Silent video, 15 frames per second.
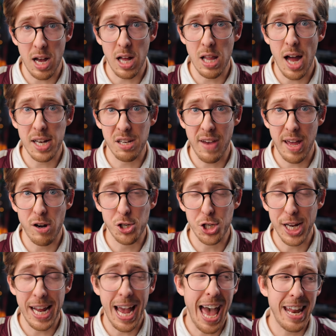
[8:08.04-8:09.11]
a lot of
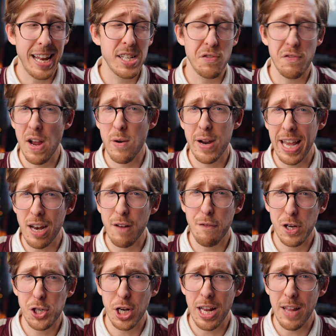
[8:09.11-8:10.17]
energy and is very
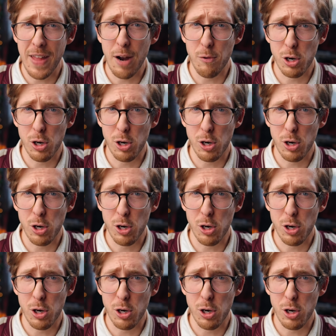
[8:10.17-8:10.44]
inefficient in that